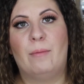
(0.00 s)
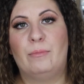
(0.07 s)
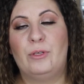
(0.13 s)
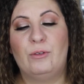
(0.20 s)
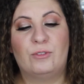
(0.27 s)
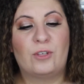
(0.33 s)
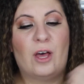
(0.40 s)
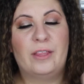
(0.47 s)

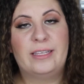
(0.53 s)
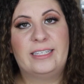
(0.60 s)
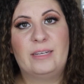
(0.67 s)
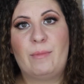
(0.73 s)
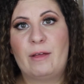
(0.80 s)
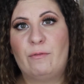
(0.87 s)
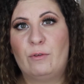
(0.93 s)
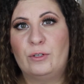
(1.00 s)
You saw this in
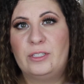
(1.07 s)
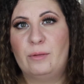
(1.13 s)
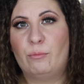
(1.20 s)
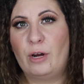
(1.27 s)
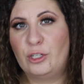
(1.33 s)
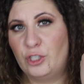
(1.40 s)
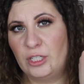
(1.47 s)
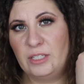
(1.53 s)
my first
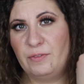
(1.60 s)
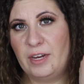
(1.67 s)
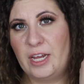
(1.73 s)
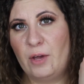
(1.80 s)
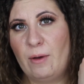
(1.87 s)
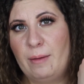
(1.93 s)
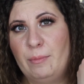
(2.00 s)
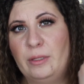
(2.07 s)
impressions
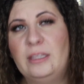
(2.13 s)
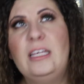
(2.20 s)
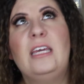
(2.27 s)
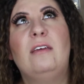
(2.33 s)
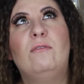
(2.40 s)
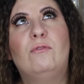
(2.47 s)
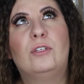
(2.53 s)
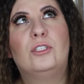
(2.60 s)
video, I
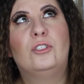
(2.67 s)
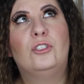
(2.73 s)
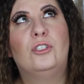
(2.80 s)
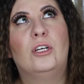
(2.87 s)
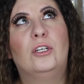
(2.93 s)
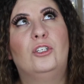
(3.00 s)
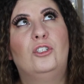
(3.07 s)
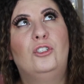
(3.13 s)
believe,
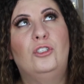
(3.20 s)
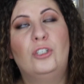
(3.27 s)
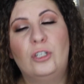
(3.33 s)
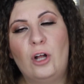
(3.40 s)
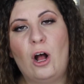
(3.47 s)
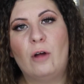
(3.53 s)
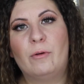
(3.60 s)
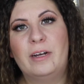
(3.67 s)
which
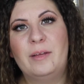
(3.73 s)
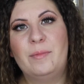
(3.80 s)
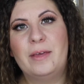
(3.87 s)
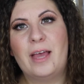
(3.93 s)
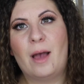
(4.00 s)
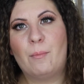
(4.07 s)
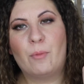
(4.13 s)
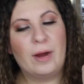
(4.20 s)
should already
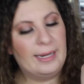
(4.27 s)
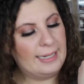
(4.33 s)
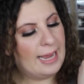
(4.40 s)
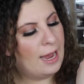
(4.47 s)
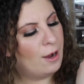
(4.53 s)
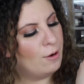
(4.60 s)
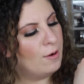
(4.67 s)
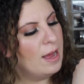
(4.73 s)
be up right
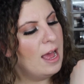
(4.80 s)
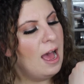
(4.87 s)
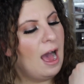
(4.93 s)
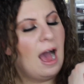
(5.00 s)
now.